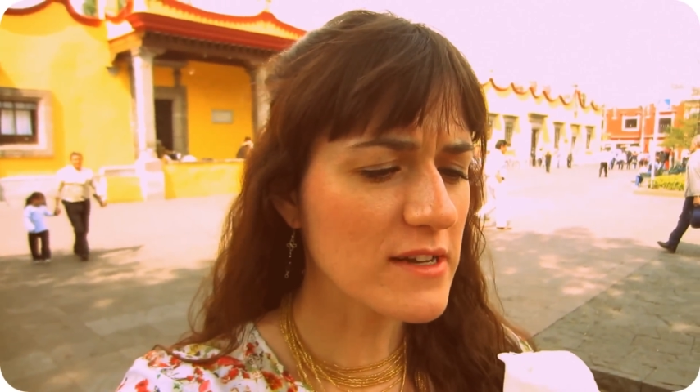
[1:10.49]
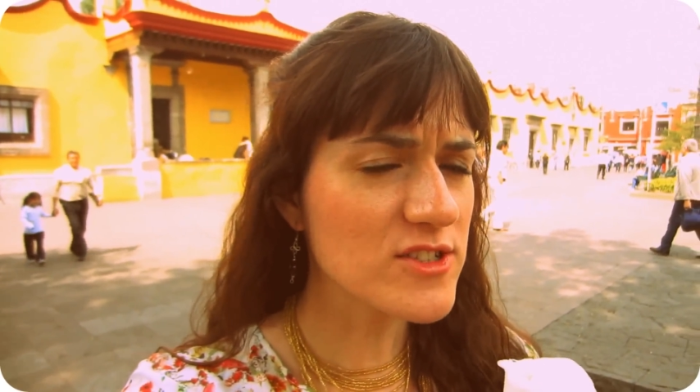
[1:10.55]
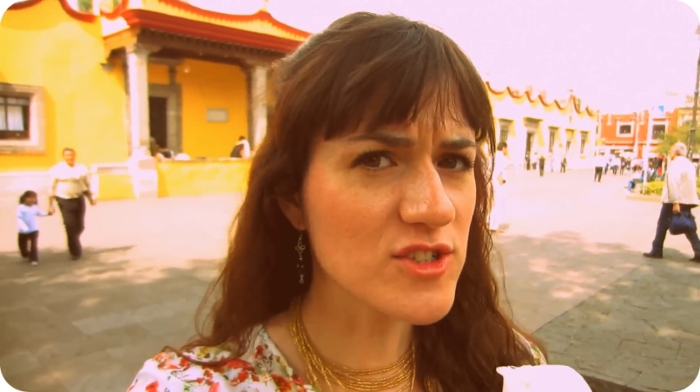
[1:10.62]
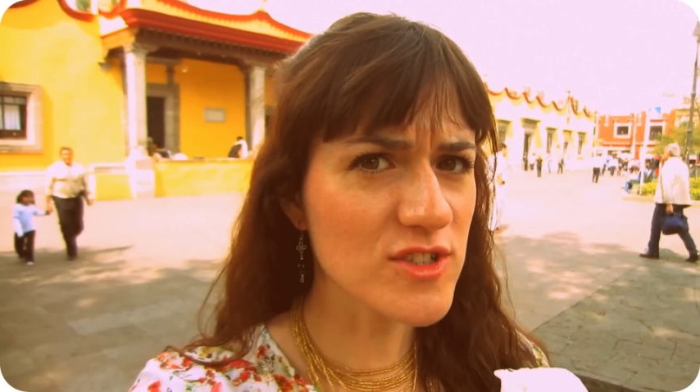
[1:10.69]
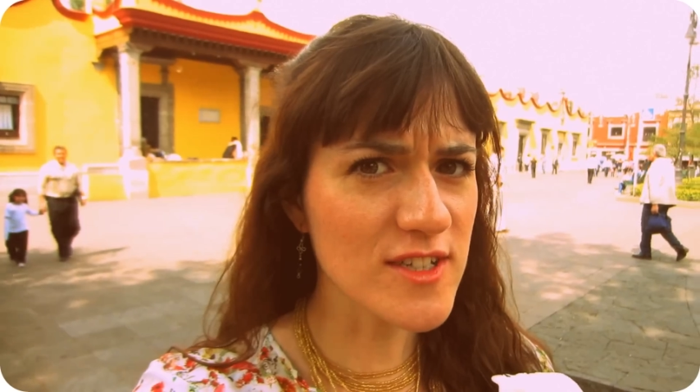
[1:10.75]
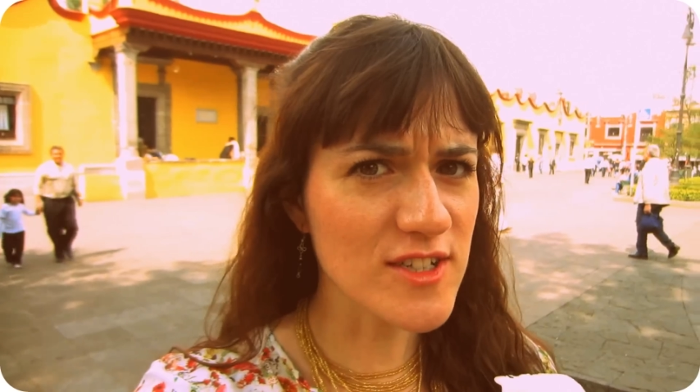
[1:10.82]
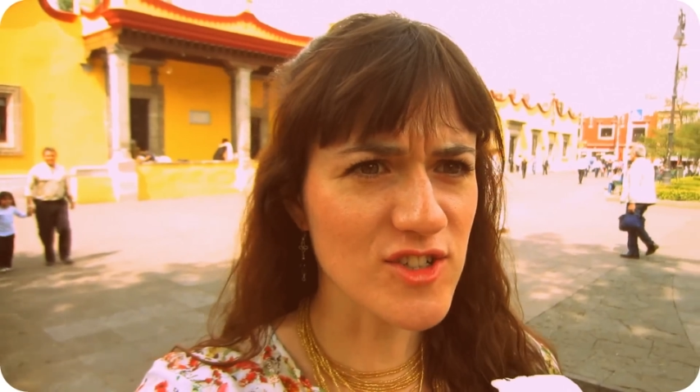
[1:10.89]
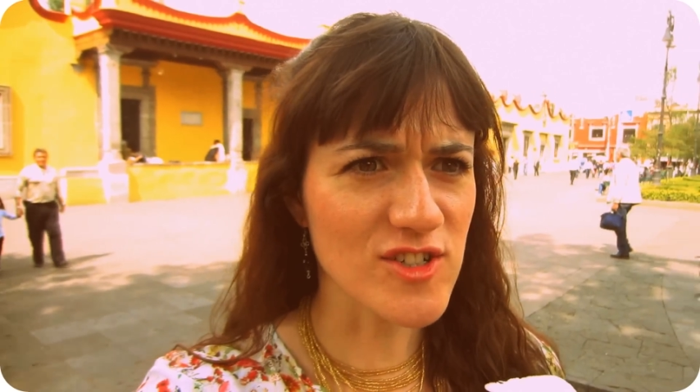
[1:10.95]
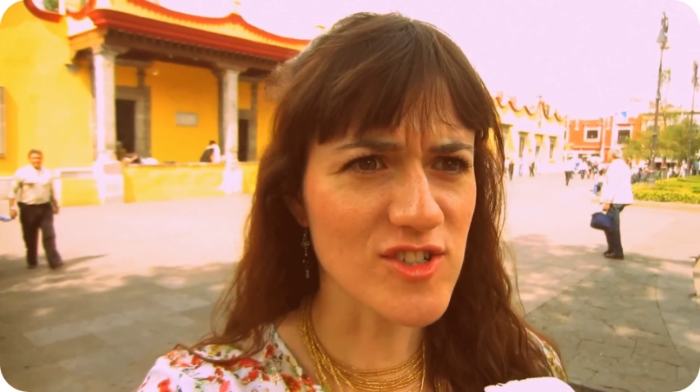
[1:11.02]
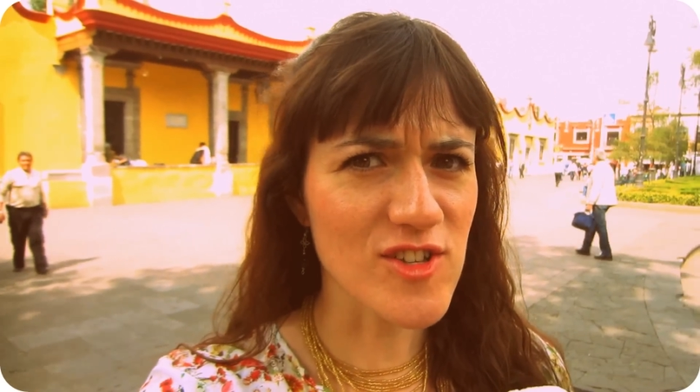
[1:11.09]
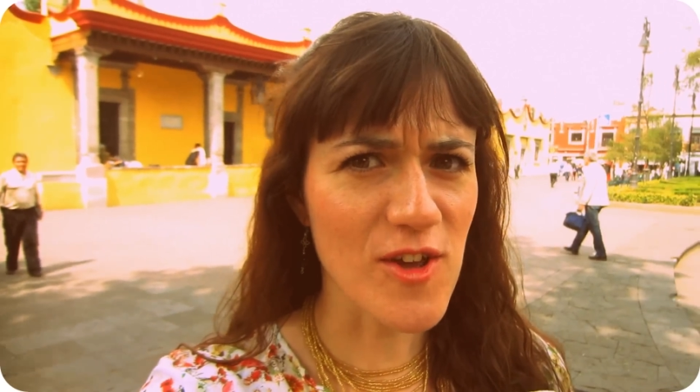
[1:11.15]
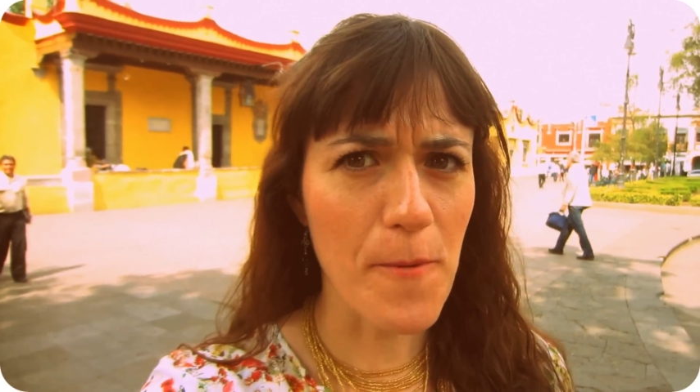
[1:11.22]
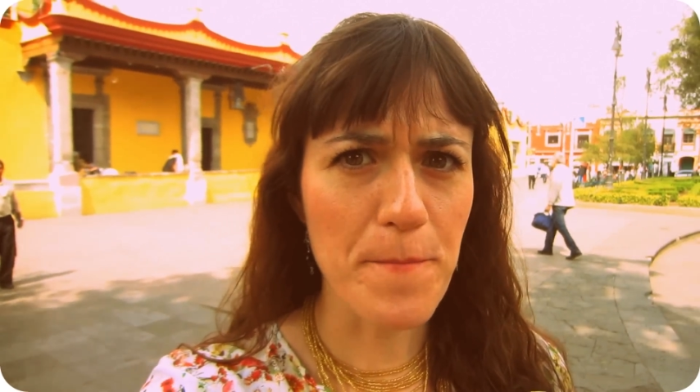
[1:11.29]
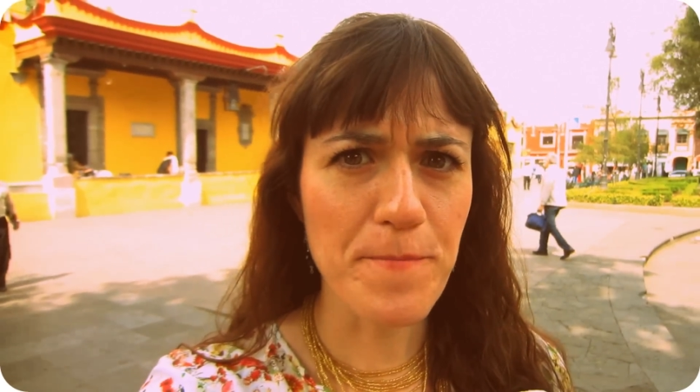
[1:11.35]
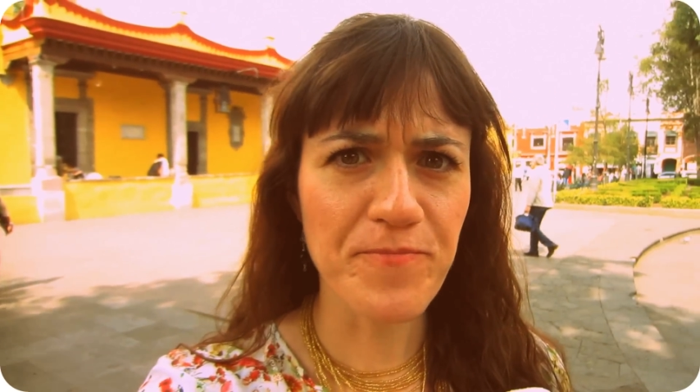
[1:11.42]
It's delicious,
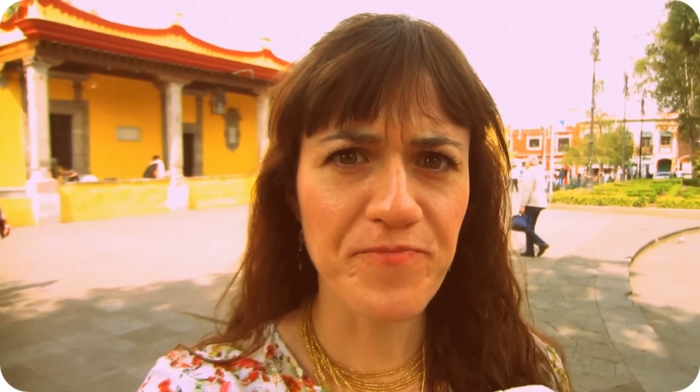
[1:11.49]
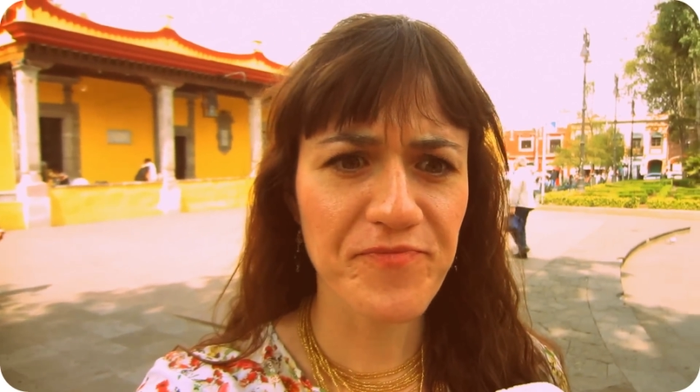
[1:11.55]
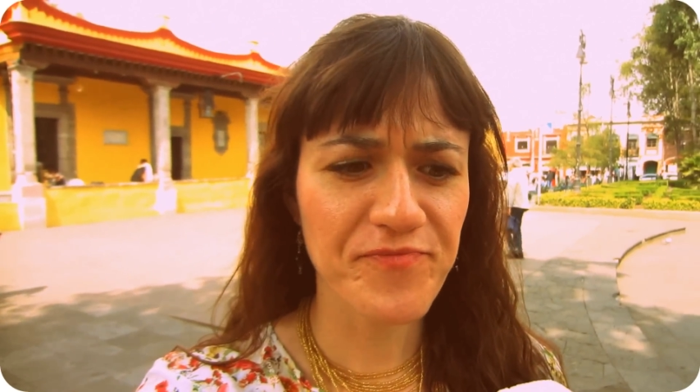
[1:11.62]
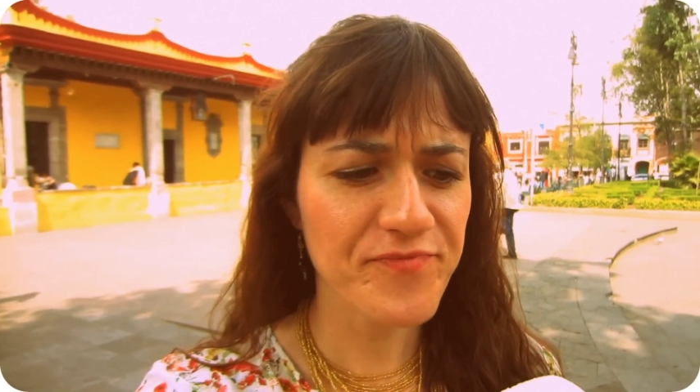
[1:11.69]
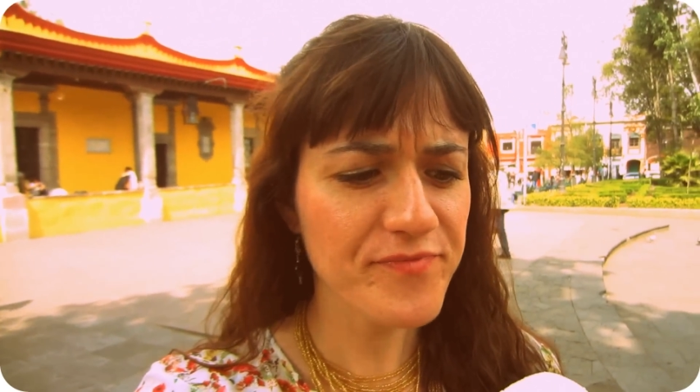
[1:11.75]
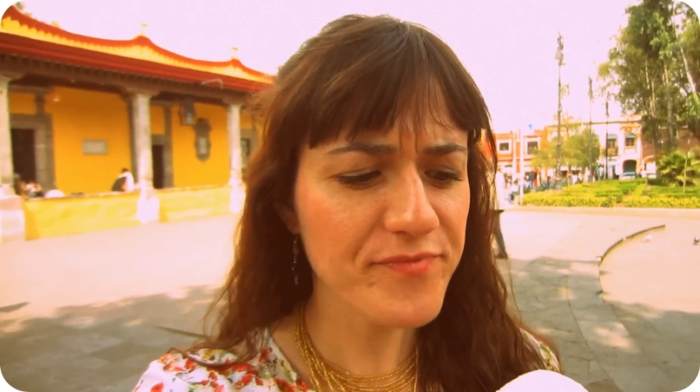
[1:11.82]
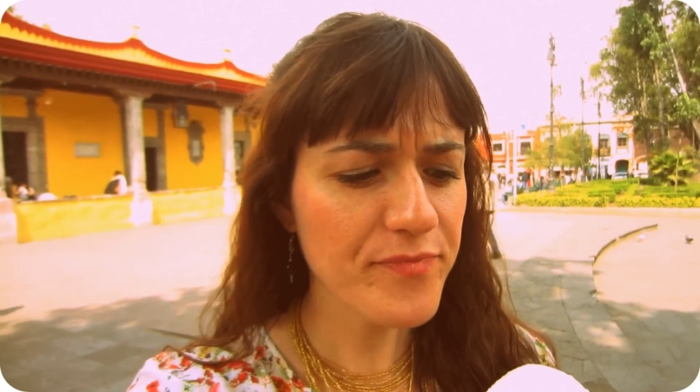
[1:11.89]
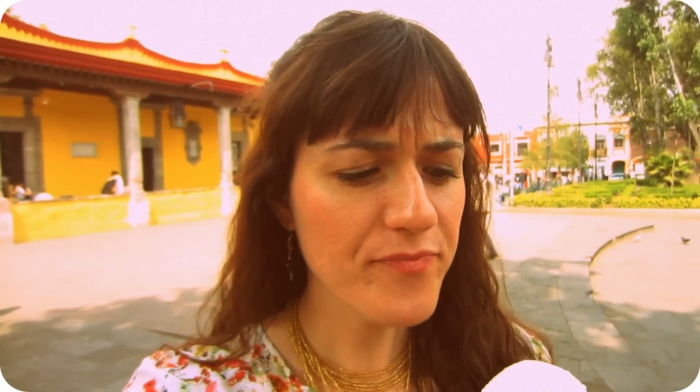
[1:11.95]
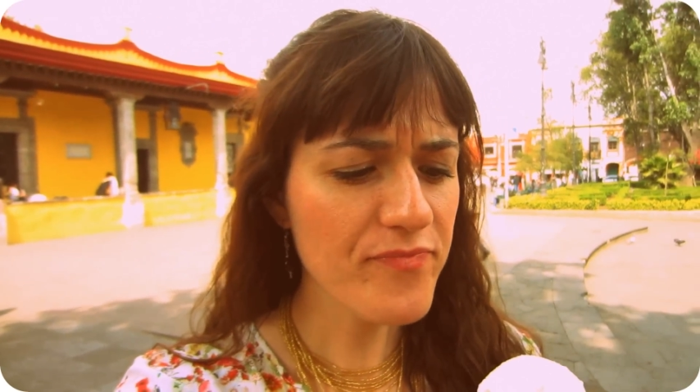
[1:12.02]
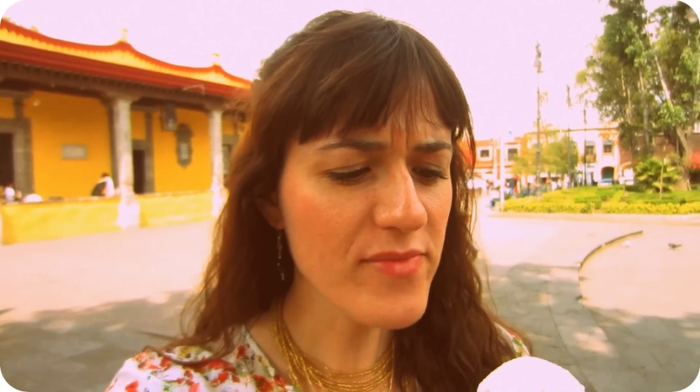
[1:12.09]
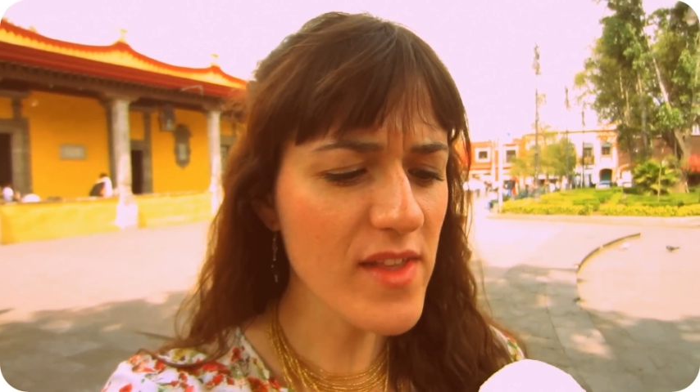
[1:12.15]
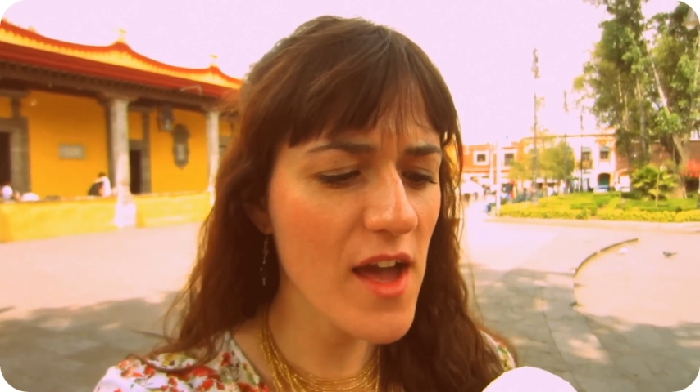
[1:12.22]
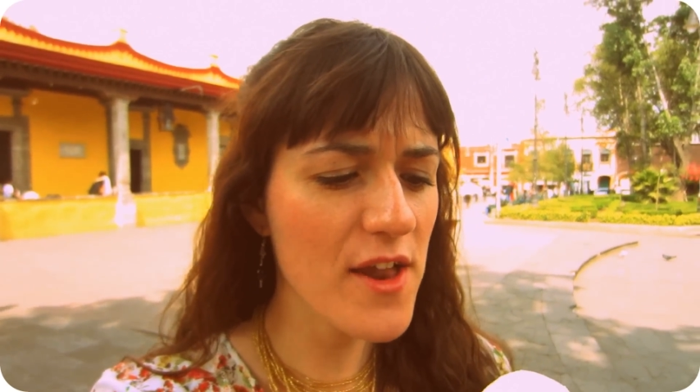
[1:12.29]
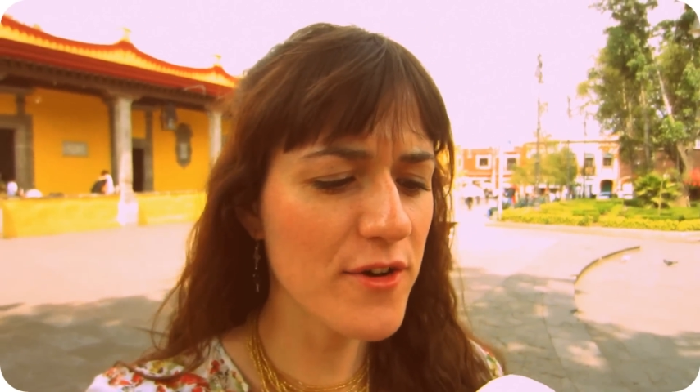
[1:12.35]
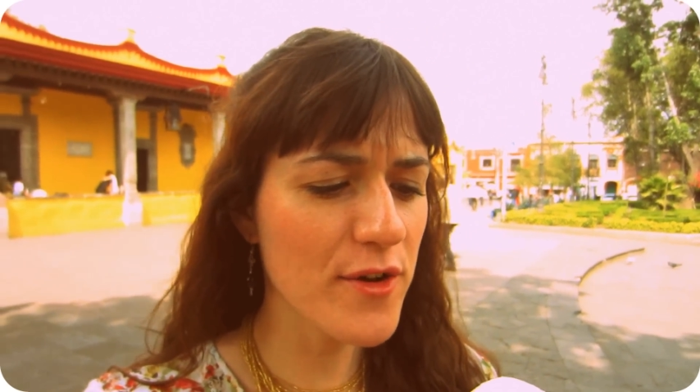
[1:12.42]
so I